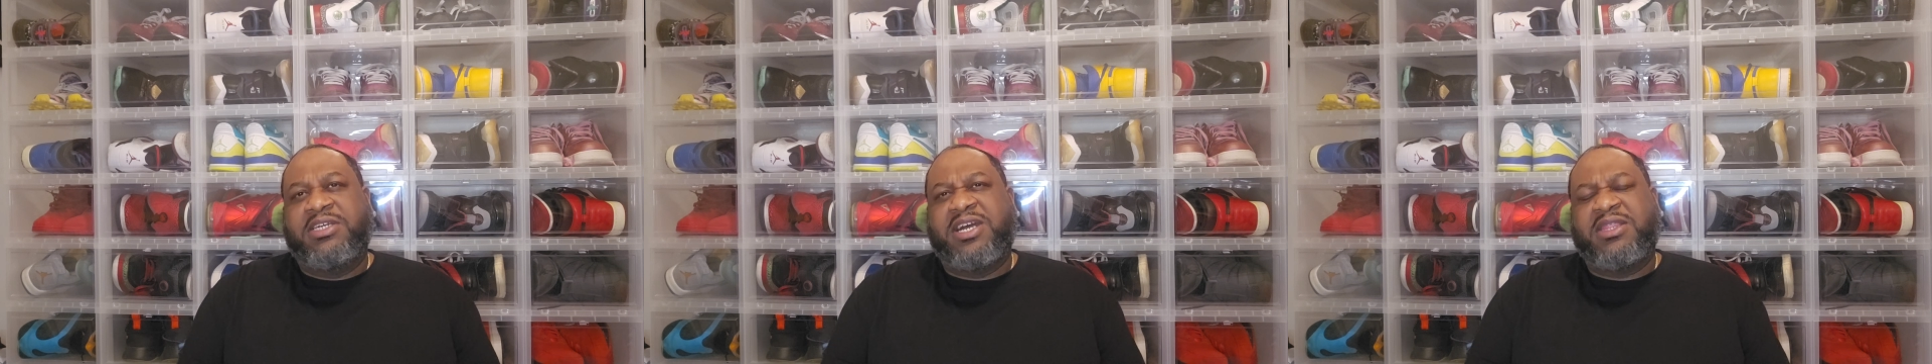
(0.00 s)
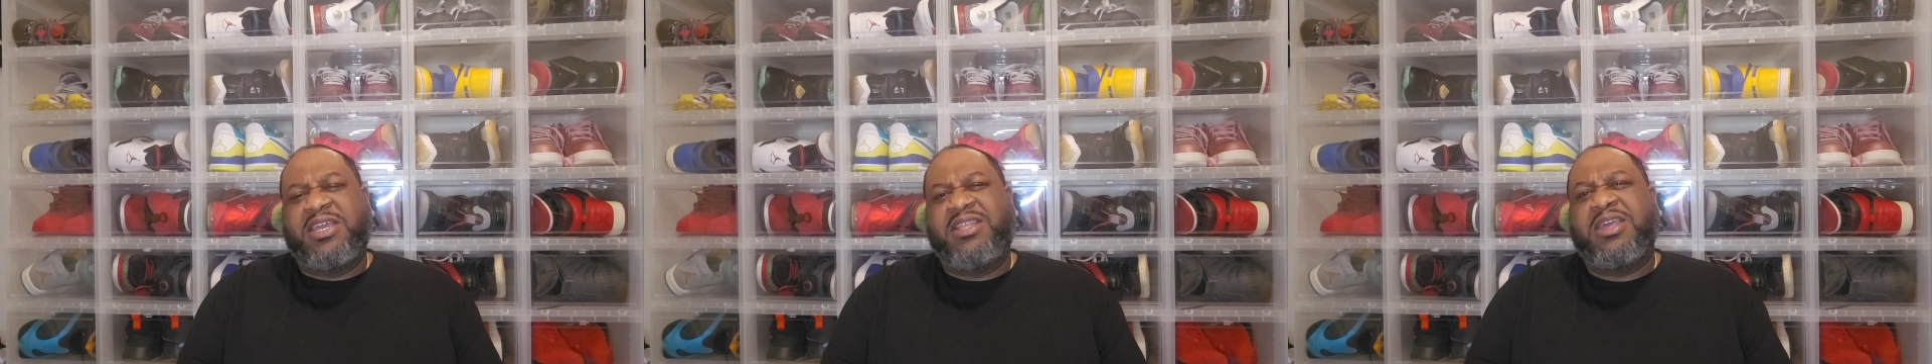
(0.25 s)

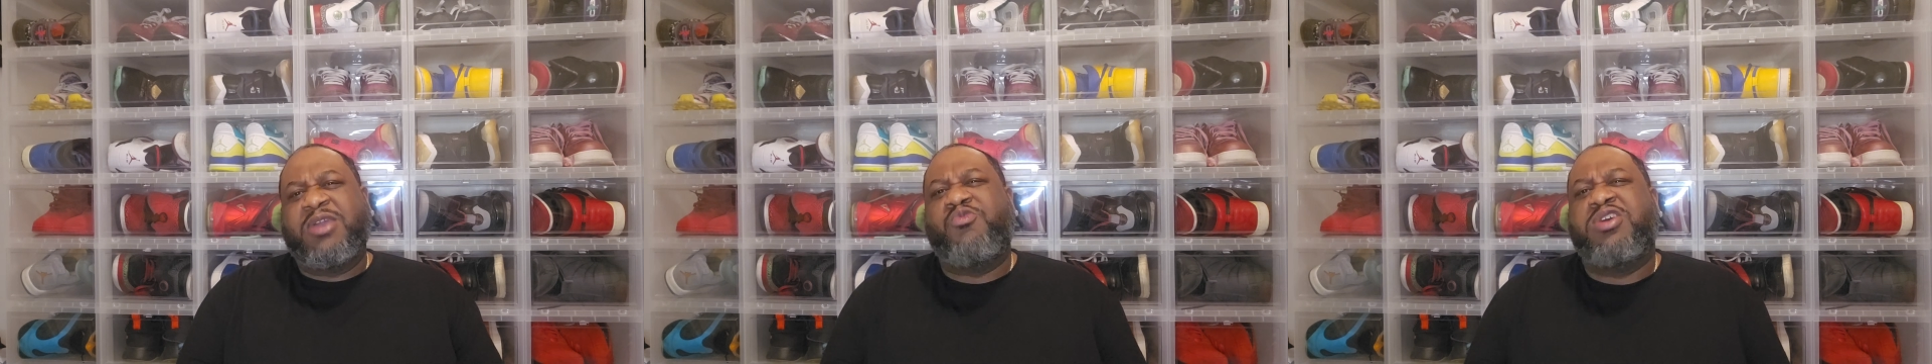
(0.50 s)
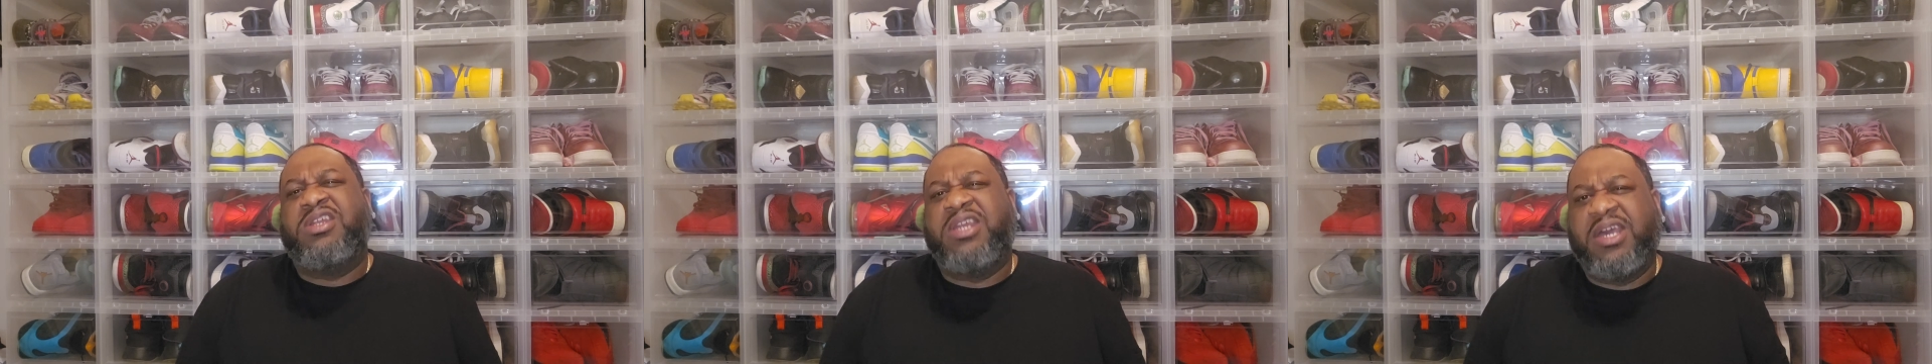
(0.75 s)
I think they
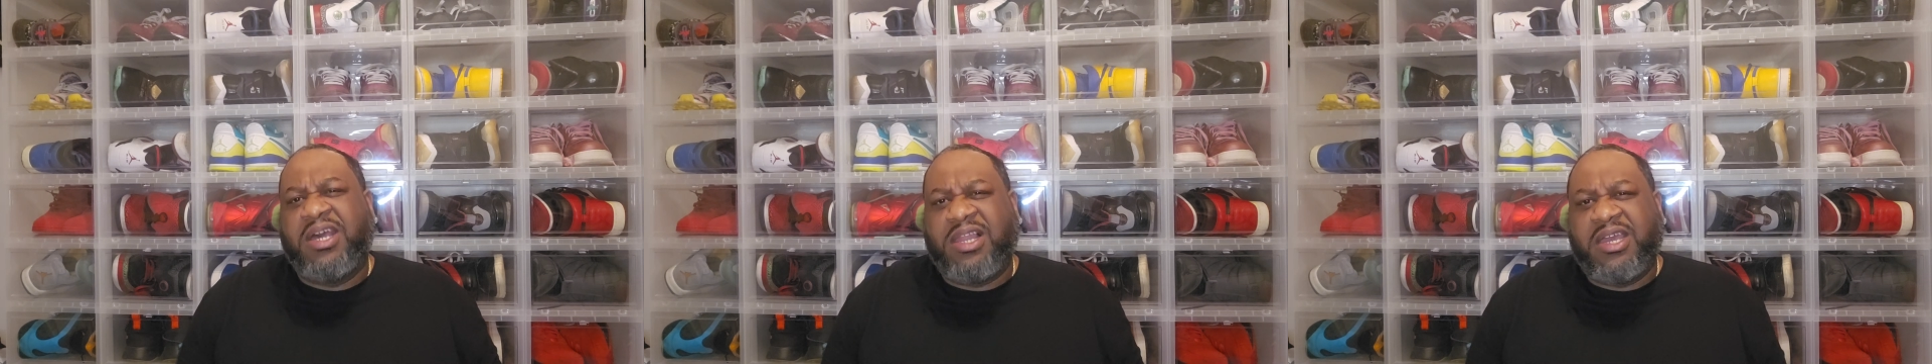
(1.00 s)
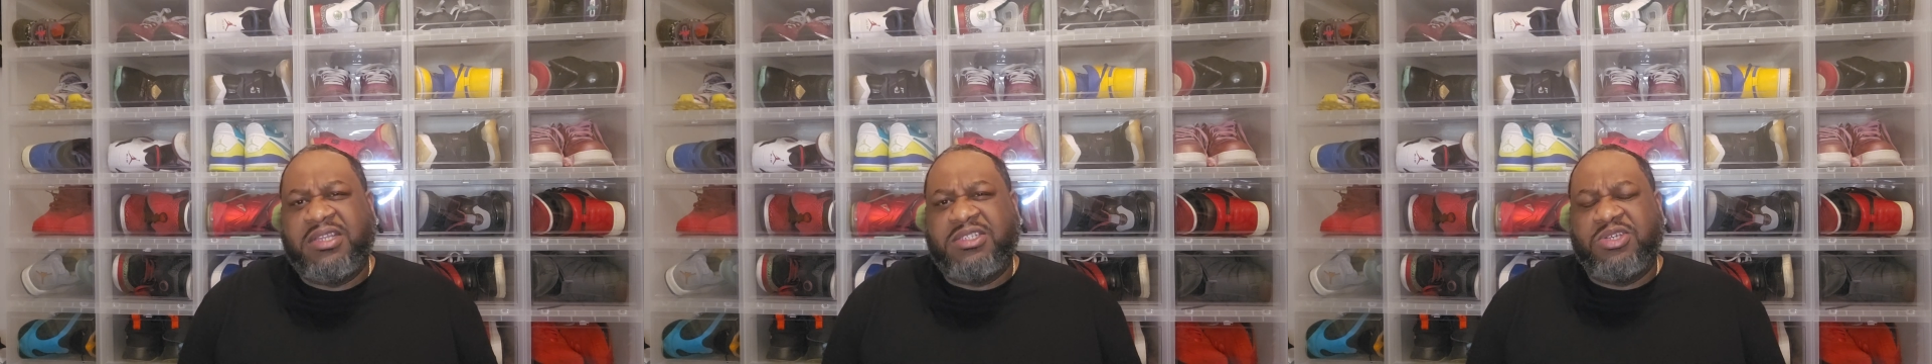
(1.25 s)
won in
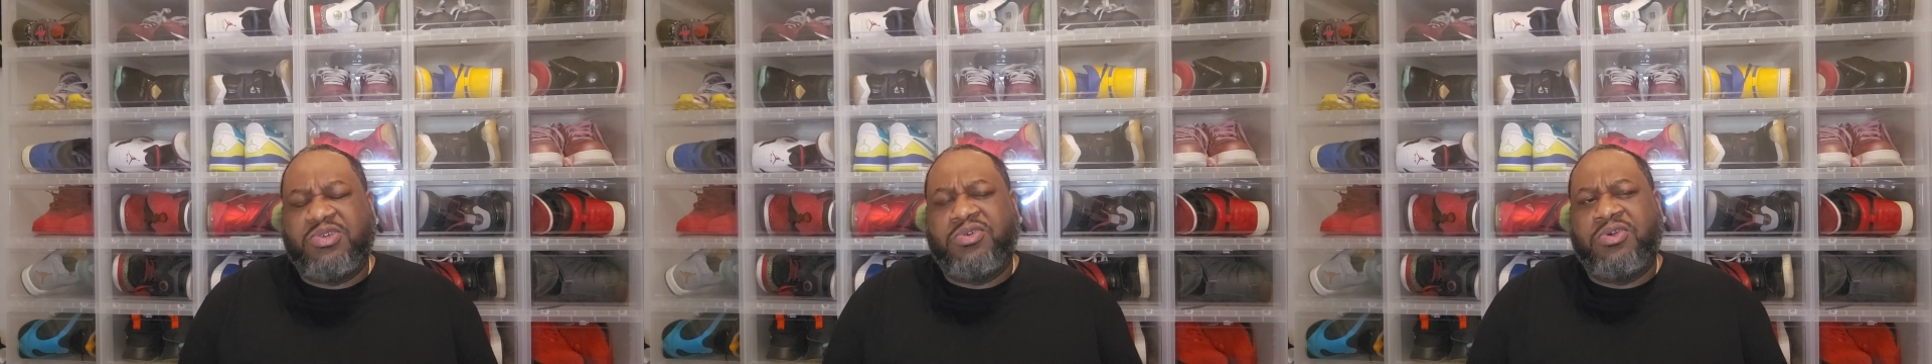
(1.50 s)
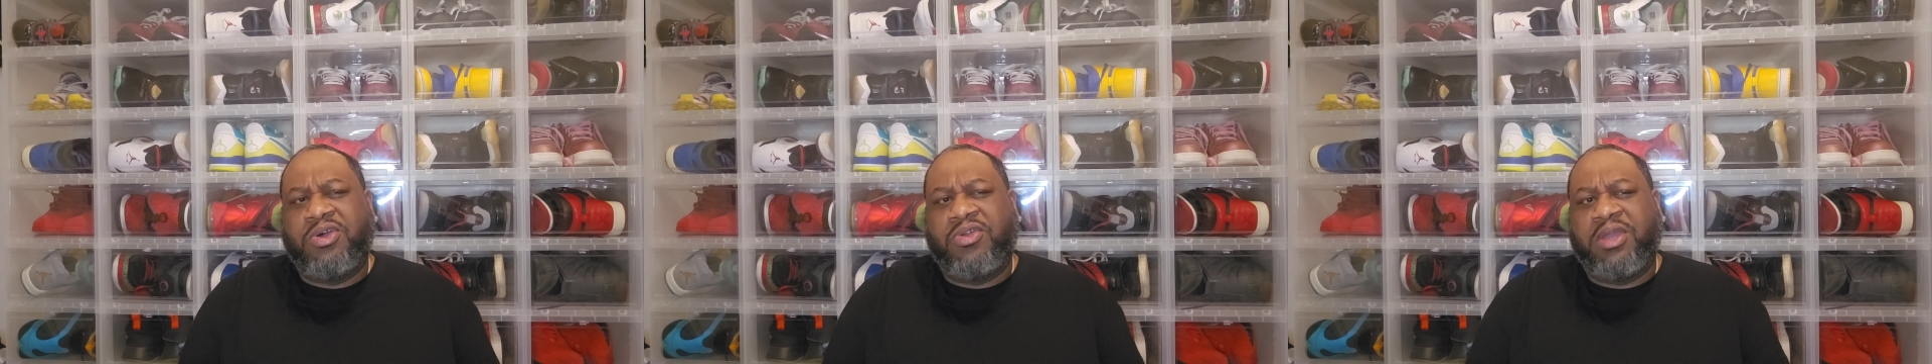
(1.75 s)
LA
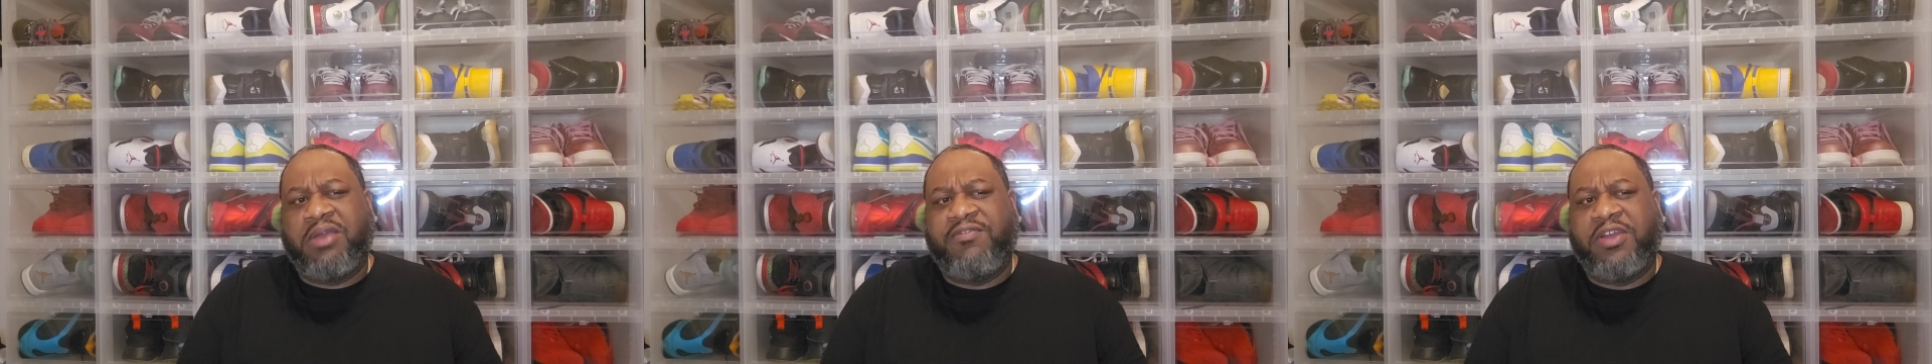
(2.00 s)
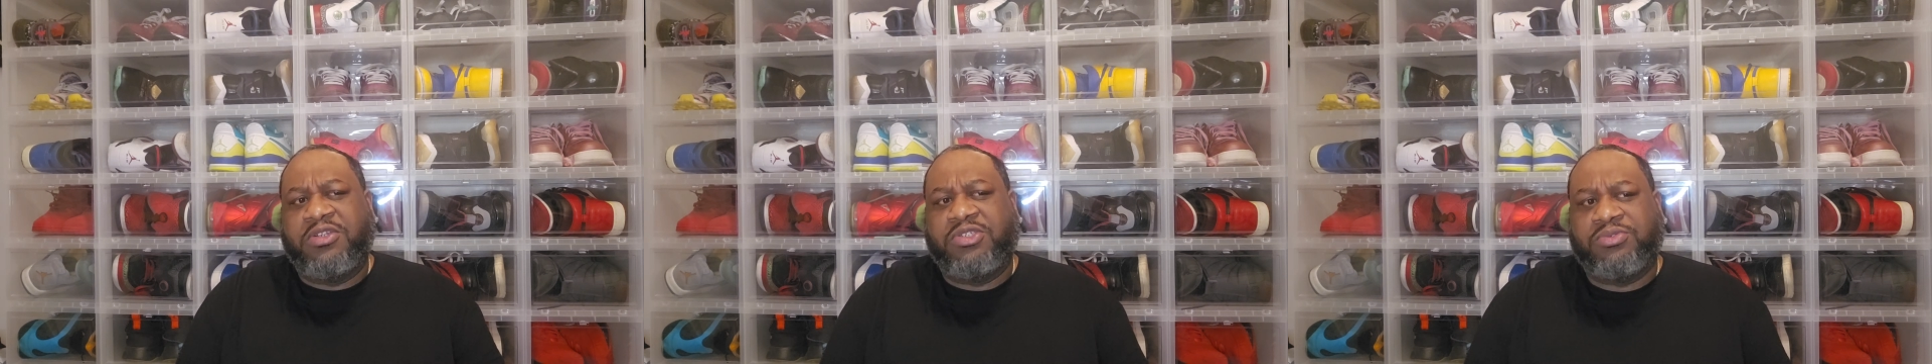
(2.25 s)
too on that
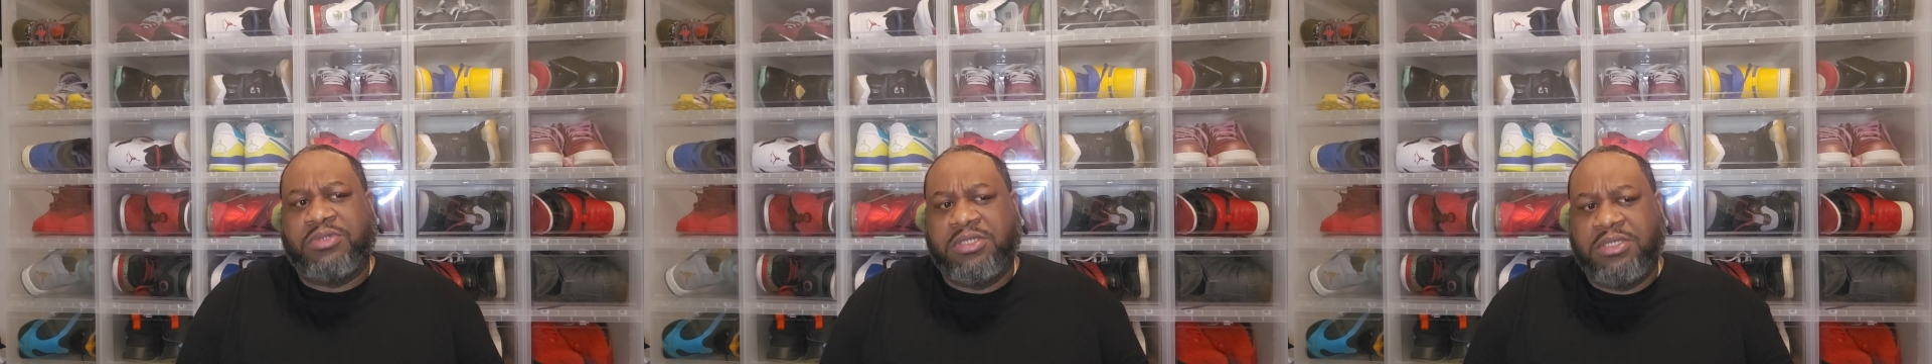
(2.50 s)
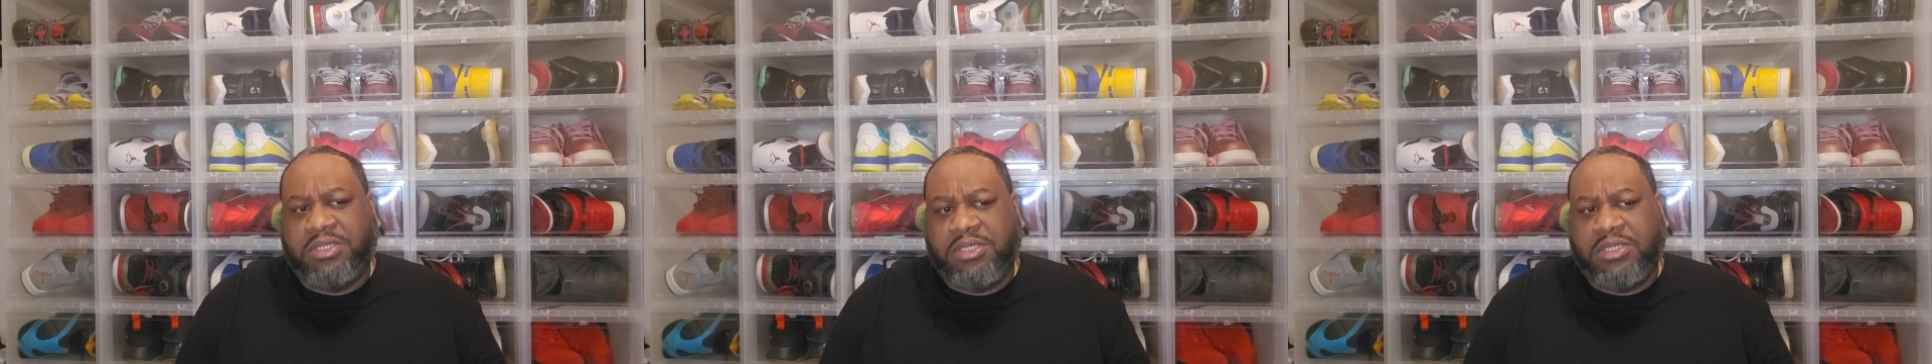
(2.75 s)
first one.